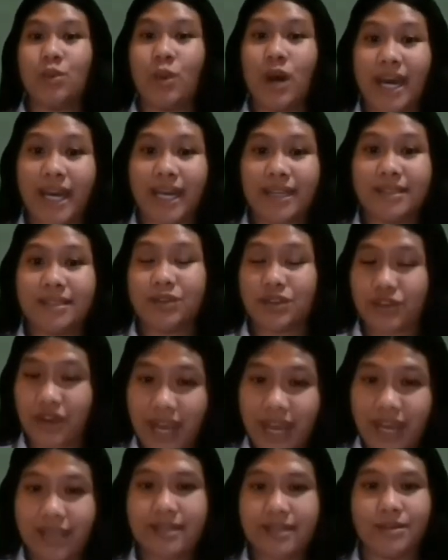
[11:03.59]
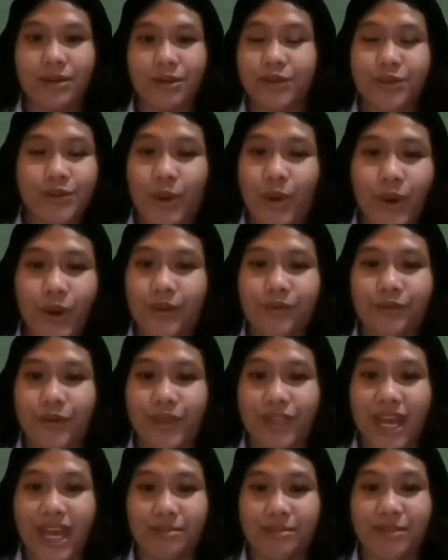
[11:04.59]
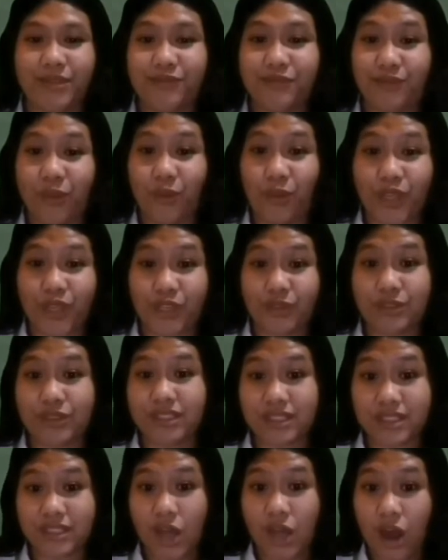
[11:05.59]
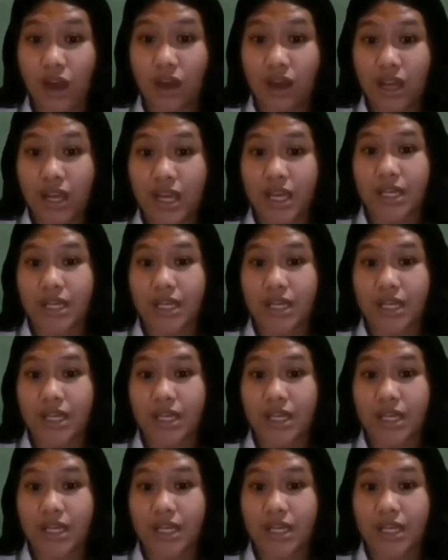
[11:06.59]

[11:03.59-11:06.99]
twice thrice or so on for that before you talk